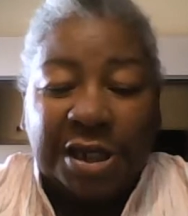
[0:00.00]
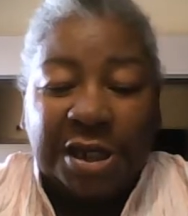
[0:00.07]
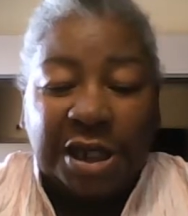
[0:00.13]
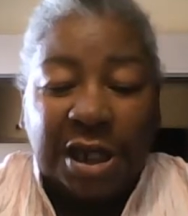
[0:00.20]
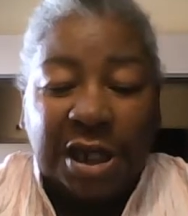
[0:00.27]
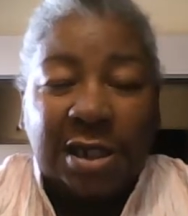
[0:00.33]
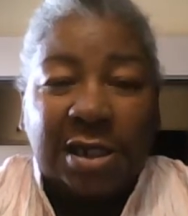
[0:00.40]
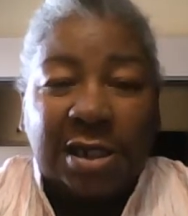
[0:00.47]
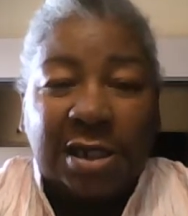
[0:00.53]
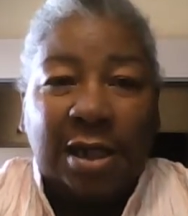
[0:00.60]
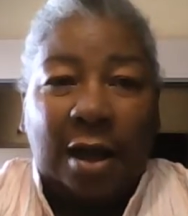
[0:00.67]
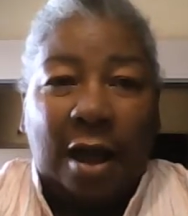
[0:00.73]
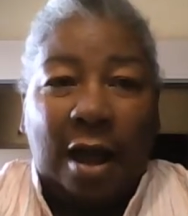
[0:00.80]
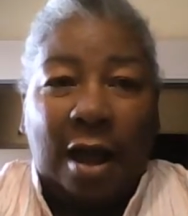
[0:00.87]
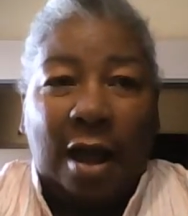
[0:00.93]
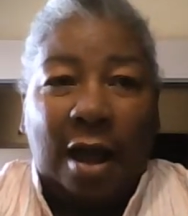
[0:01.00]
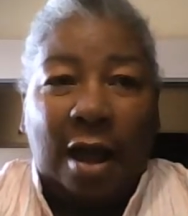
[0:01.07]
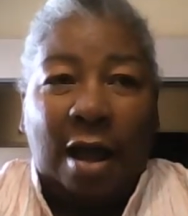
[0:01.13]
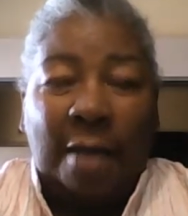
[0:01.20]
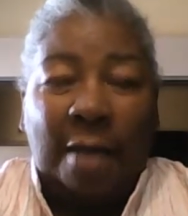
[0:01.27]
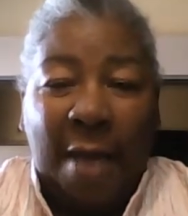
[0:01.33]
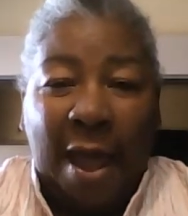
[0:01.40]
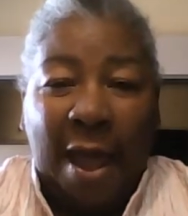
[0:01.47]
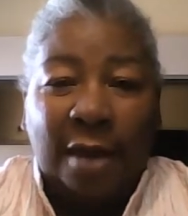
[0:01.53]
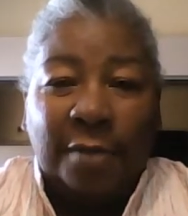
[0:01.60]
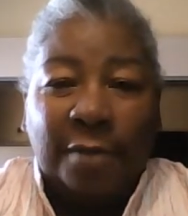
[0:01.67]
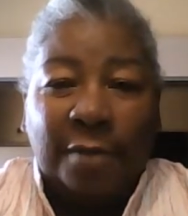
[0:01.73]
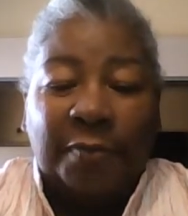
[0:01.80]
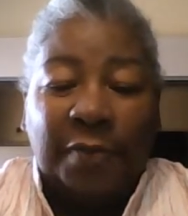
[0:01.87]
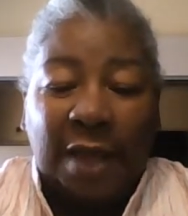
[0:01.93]
just about
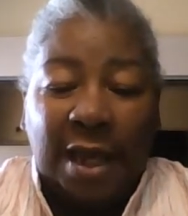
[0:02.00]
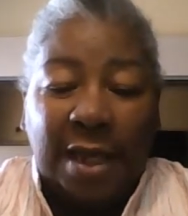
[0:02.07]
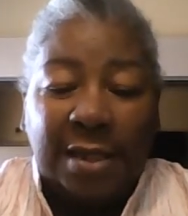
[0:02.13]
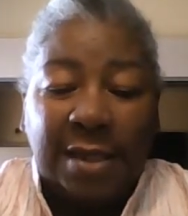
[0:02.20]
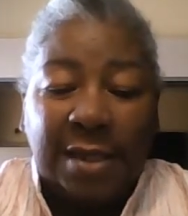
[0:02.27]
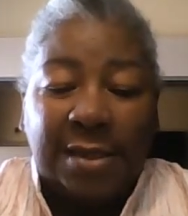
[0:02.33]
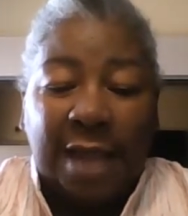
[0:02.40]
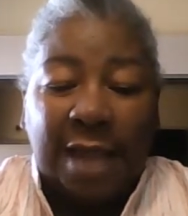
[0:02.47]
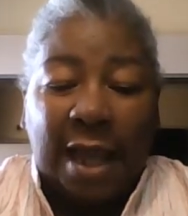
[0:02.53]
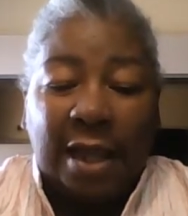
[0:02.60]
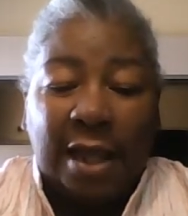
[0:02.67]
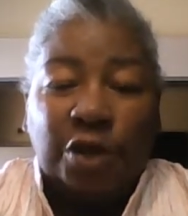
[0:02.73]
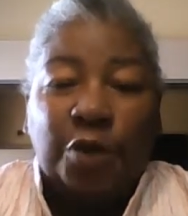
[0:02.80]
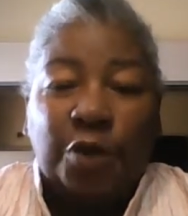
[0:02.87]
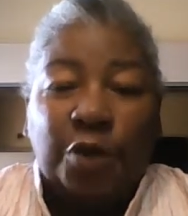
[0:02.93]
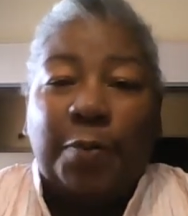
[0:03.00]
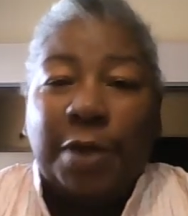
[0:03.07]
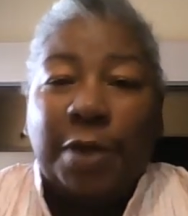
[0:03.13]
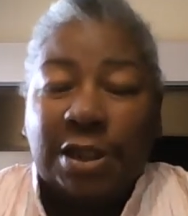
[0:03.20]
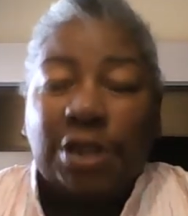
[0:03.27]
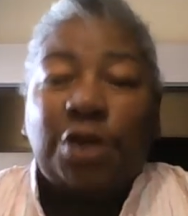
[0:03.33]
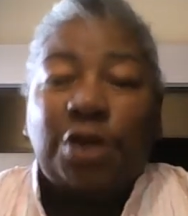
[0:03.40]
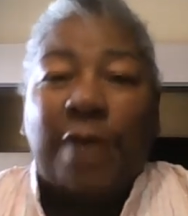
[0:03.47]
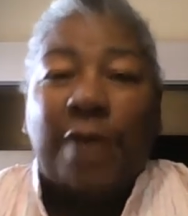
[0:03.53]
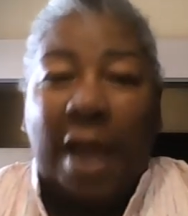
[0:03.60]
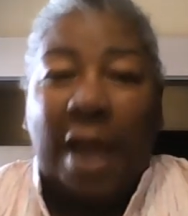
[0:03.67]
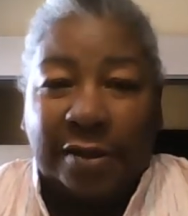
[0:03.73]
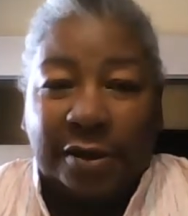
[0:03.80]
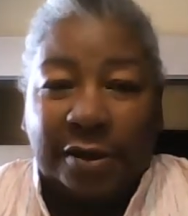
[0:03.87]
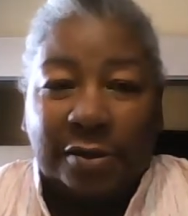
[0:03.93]
things that you put
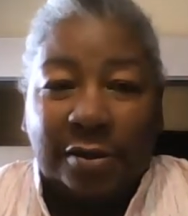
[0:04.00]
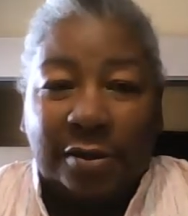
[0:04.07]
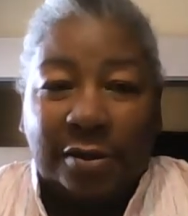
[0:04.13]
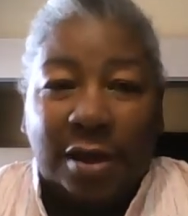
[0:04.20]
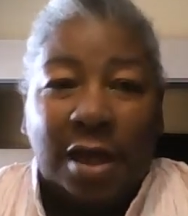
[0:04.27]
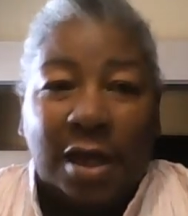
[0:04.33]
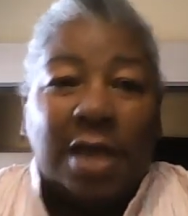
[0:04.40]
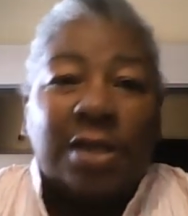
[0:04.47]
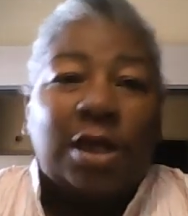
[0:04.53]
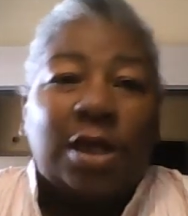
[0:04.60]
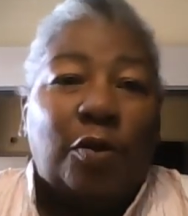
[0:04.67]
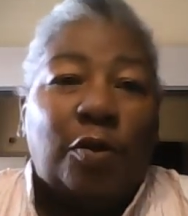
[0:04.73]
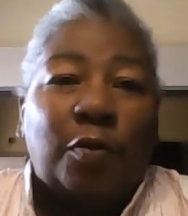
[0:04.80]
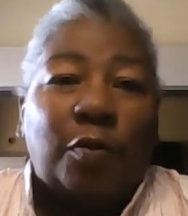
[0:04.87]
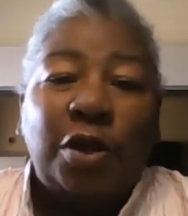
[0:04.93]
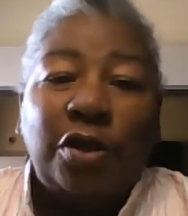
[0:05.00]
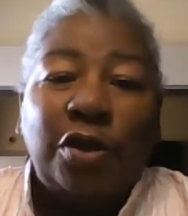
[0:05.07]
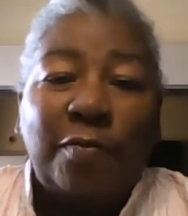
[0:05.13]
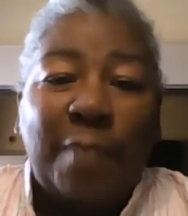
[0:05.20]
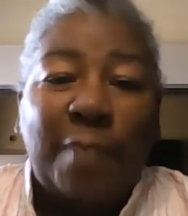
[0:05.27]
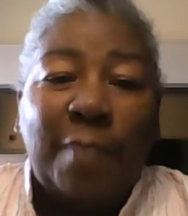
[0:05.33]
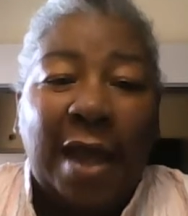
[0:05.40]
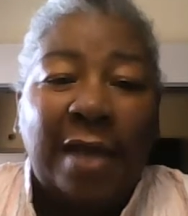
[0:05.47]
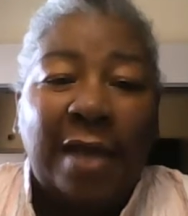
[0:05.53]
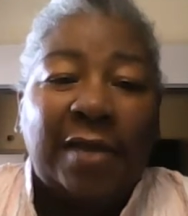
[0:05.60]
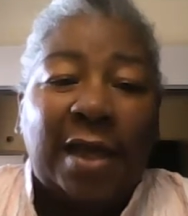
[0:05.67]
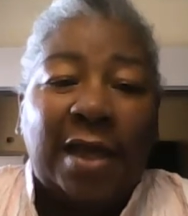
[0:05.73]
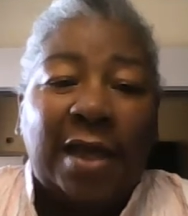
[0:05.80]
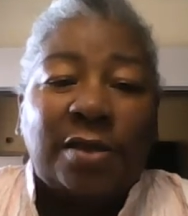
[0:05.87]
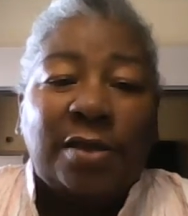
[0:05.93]
together. So when you make
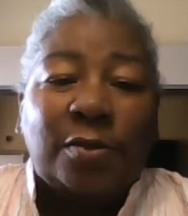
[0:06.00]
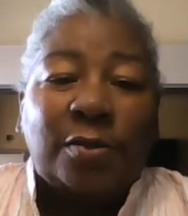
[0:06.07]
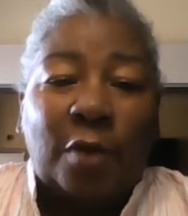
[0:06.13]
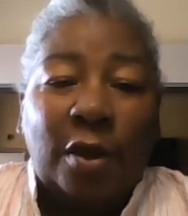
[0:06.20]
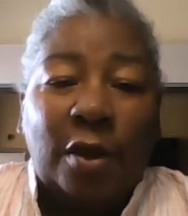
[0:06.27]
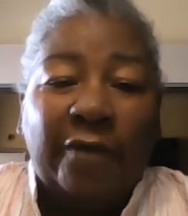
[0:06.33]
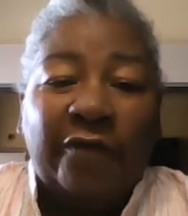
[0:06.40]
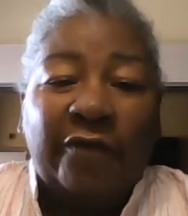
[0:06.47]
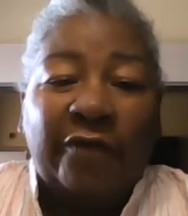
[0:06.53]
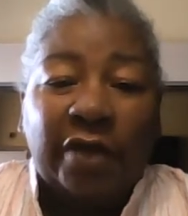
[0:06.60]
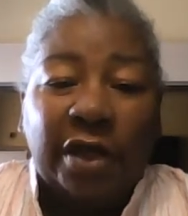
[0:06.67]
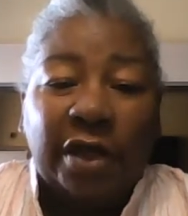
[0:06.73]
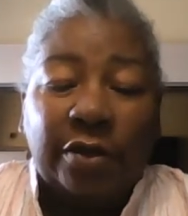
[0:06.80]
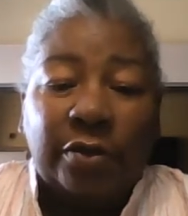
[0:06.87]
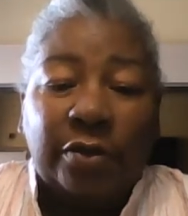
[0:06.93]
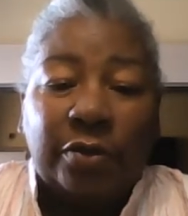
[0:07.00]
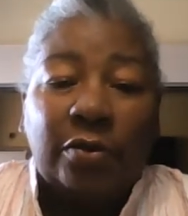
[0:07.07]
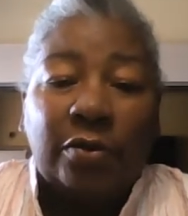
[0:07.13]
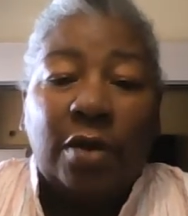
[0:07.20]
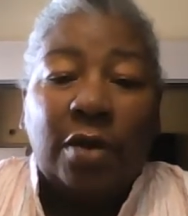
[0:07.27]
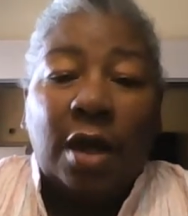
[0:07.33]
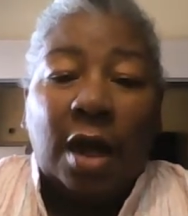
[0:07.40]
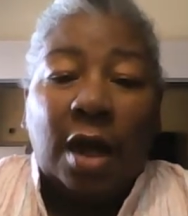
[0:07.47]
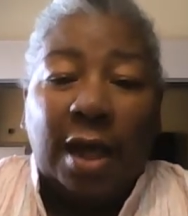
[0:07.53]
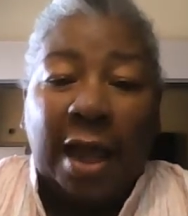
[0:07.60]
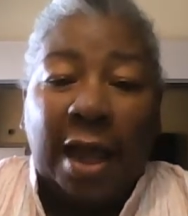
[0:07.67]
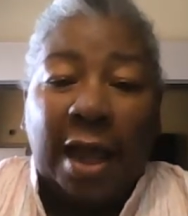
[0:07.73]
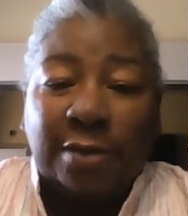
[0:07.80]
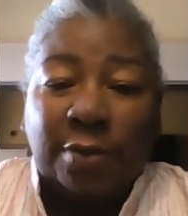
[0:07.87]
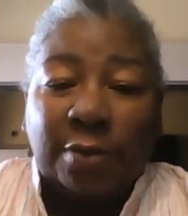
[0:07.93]
things work for you,
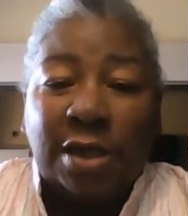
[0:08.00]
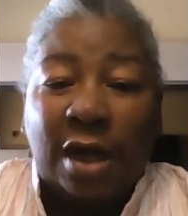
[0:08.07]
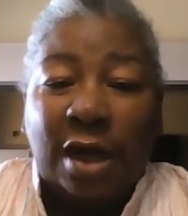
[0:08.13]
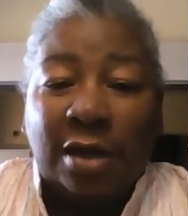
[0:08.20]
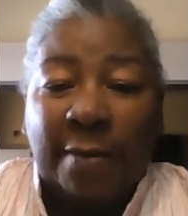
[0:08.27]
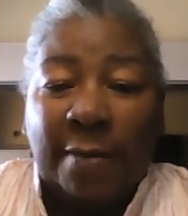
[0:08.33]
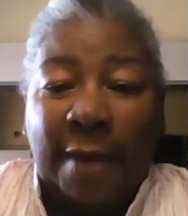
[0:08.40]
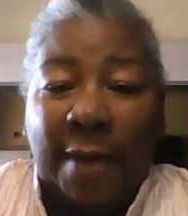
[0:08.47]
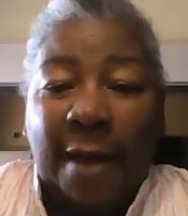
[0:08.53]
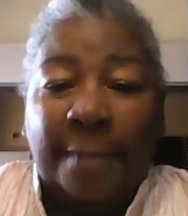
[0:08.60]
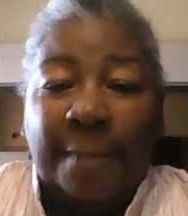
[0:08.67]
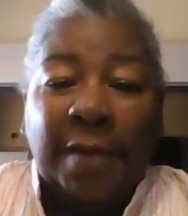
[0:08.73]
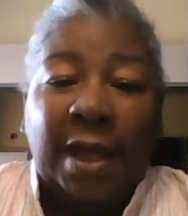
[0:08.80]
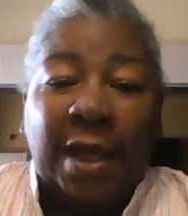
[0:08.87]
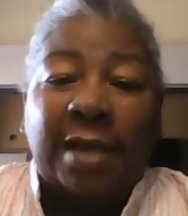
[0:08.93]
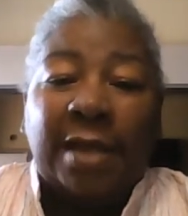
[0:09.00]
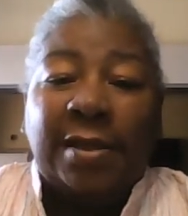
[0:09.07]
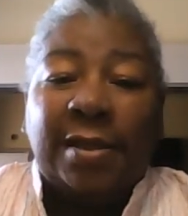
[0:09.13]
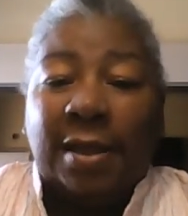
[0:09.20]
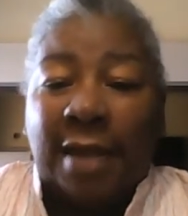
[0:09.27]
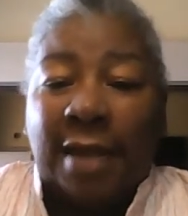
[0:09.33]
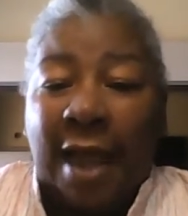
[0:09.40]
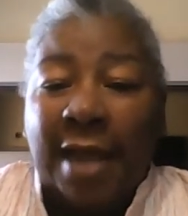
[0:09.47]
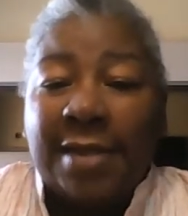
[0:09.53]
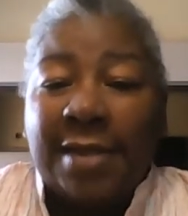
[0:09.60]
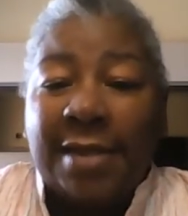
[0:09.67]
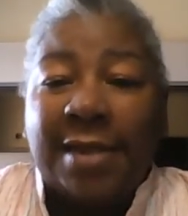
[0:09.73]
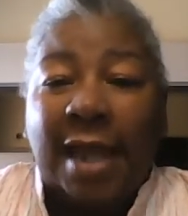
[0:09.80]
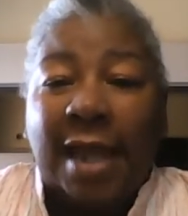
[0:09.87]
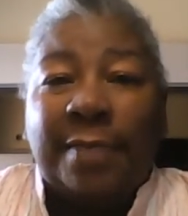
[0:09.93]
as we talked about in the
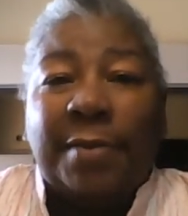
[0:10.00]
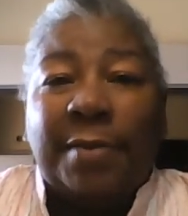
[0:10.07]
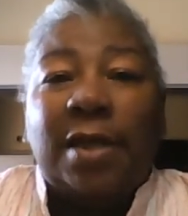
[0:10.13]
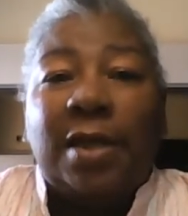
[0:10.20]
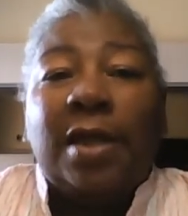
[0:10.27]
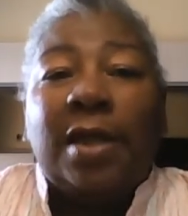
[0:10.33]
last segment,